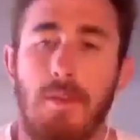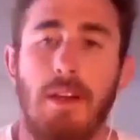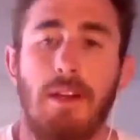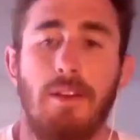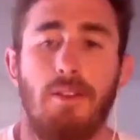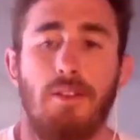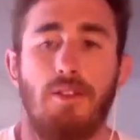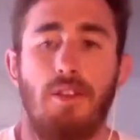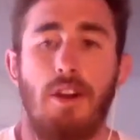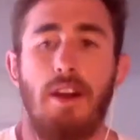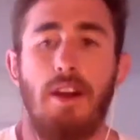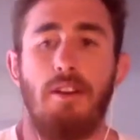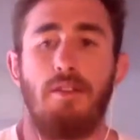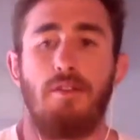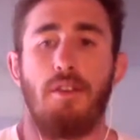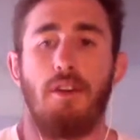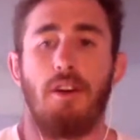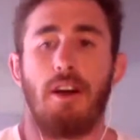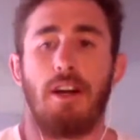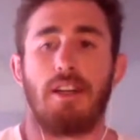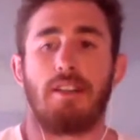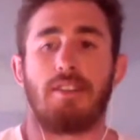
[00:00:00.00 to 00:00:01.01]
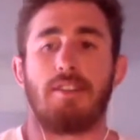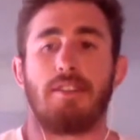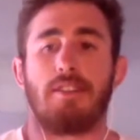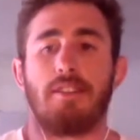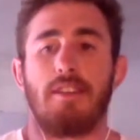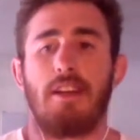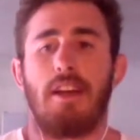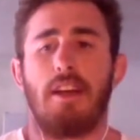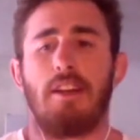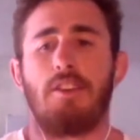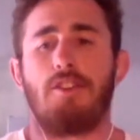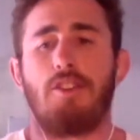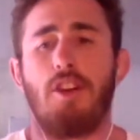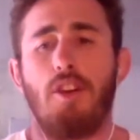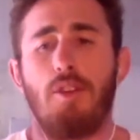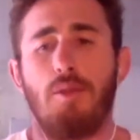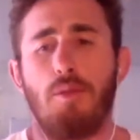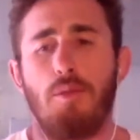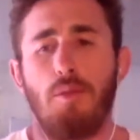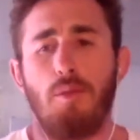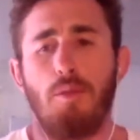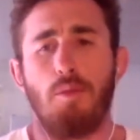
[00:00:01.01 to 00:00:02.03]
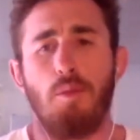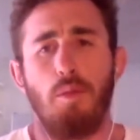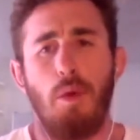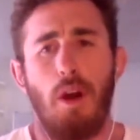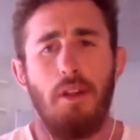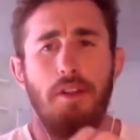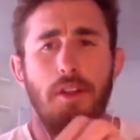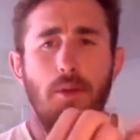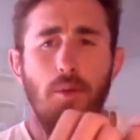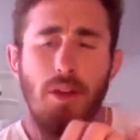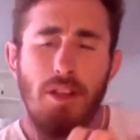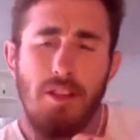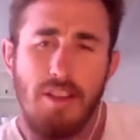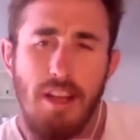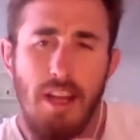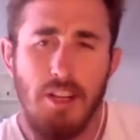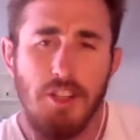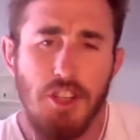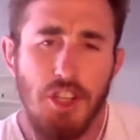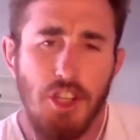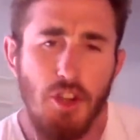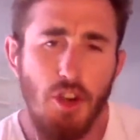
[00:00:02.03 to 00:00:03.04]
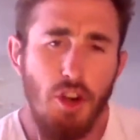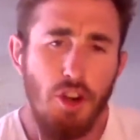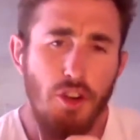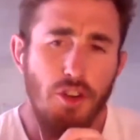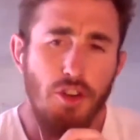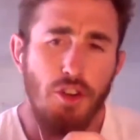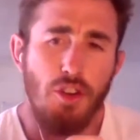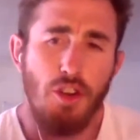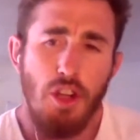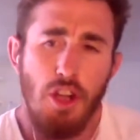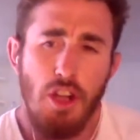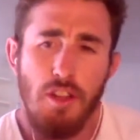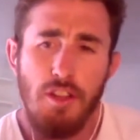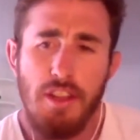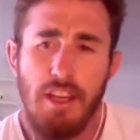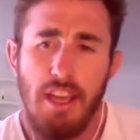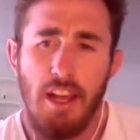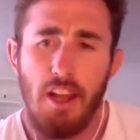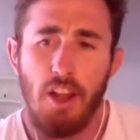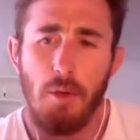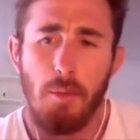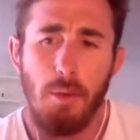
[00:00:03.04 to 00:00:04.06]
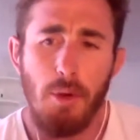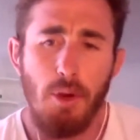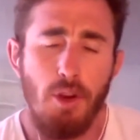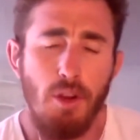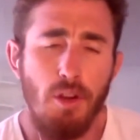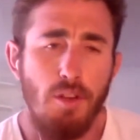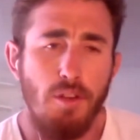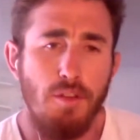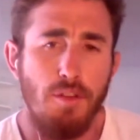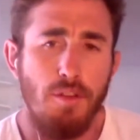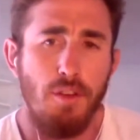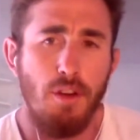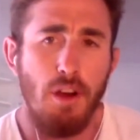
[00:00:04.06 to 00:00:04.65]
Mate, great advice. And so I think we're touching on the element of,